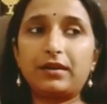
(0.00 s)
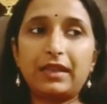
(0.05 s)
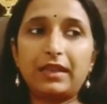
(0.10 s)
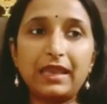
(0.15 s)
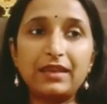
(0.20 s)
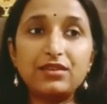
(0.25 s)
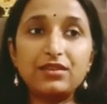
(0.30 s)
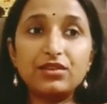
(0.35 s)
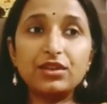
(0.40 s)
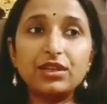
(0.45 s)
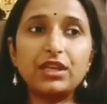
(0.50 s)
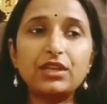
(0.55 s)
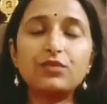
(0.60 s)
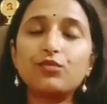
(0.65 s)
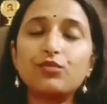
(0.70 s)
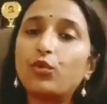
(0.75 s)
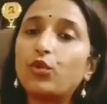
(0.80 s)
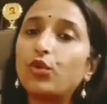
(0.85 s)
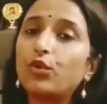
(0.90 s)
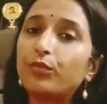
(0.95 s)
create
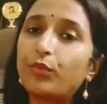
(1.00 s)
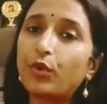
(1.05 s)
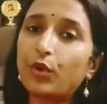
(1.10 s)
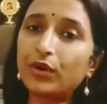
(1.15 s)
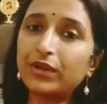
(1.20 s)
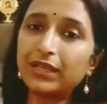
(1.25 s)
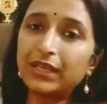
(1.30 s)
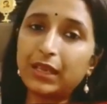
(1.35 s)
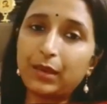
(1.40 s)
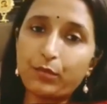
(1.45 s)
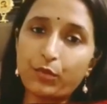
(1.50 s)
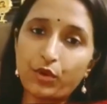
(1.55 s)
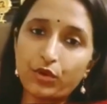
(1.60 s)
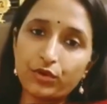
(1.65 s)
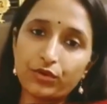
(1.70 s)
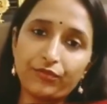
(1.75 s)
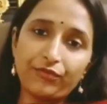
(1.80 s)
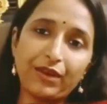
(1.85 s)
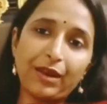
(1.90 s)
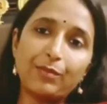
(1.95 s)
more bonding among your
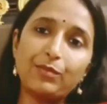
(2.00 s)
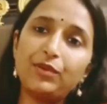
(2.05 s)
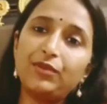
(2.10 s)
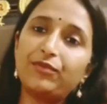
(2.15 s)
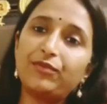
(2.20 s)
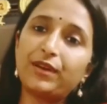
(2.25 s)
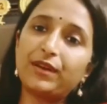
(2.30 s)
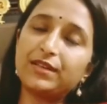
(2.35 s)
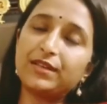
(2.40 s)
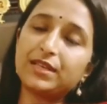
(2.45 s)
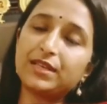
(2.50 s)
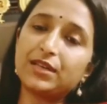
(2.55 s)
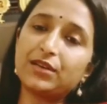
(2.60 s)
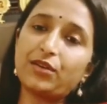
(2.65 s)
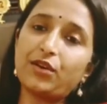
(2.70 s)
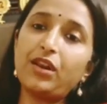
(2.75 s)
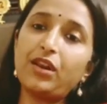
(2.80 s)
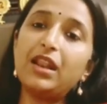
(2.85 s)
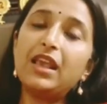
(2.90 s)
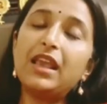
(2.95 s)
family, friends and
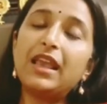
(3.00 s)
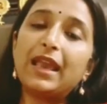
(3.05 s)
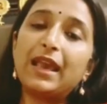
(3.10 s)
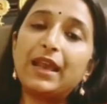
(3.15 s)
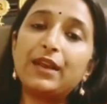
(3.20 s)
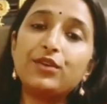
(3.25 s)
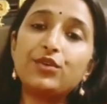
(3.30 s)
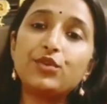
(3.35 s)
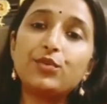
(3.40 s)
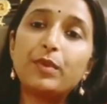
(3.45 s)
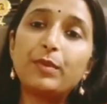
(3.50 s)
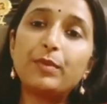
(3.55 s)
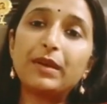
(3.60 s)
all, and you people